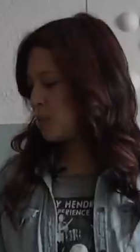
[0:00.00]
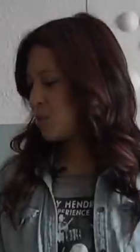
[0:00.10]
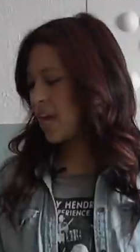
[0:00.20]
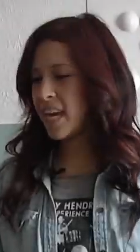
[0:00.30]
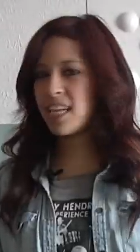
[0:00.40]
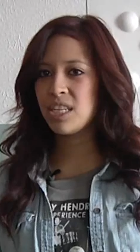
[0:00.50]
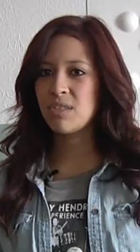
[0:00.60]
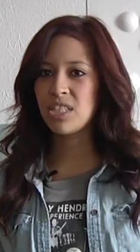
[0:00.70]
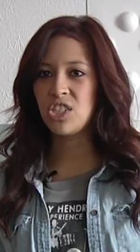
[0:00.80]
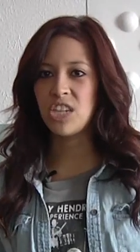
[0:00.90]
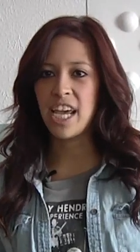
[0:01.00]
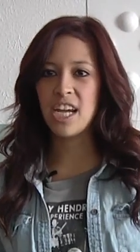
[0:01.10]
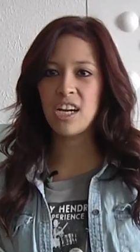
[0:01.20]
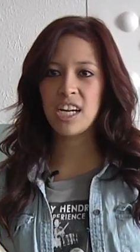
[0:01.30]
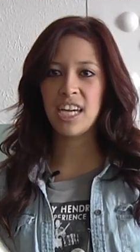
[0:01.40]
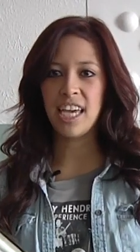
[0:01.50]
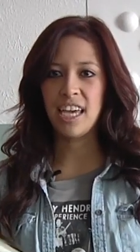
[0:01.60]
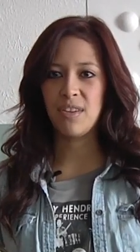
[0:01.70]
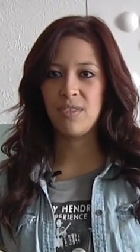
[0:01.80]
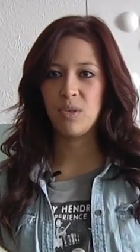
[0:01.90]
You can use a shaker
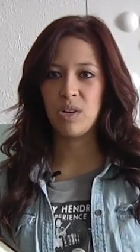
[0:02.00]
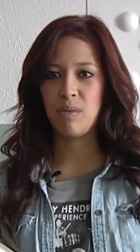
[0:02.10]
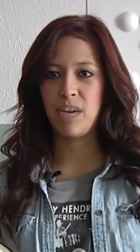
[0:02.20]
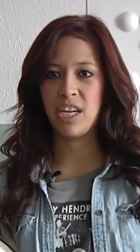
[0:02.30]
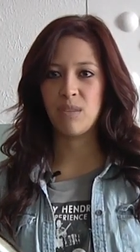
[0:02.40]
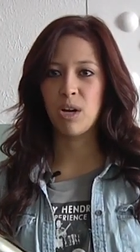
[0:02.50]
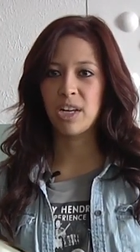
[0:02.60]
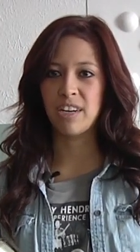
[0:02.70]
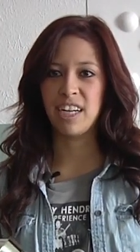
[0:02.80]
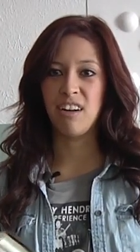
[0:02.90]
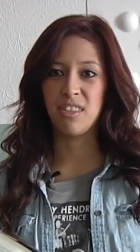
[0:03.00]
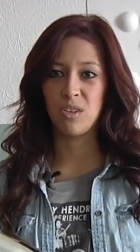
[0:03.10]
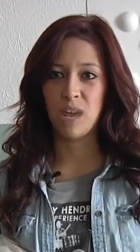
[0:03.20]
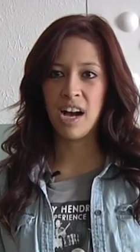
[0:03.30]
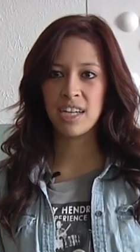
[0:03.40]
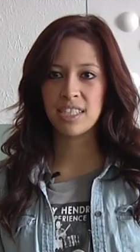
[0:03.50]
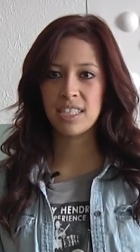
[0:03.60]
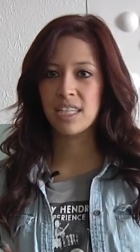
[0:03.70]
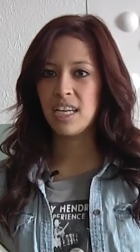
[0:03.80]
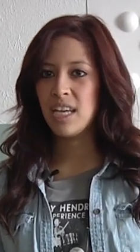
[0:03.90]
if you want to make your margarita on the rocks,
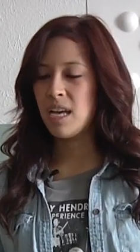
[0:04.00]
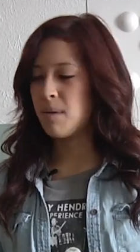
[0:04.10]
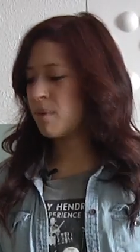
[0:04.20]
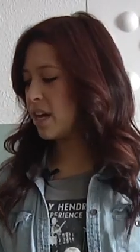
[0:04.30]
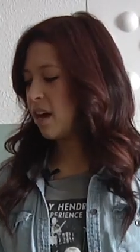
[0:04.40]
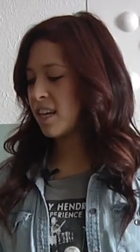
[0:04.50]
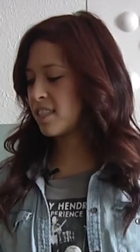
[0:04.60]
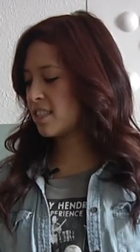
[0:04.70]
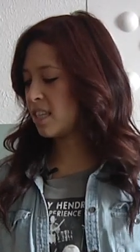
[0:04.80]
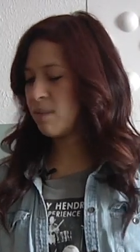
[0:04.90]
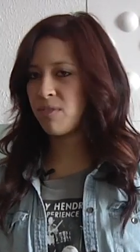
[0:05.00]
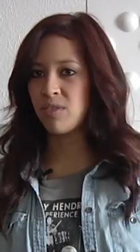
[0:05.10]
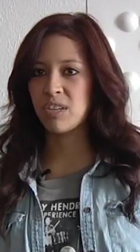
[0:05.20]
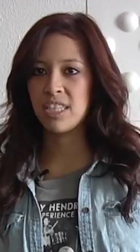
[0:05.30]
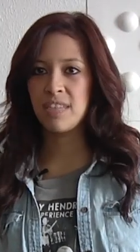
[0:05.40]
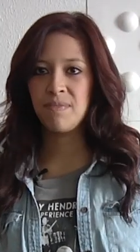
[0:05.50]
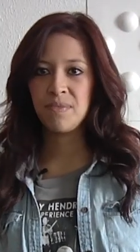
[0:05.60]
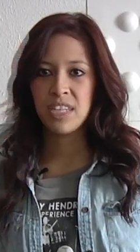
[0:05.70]
but ours is going to be frozen.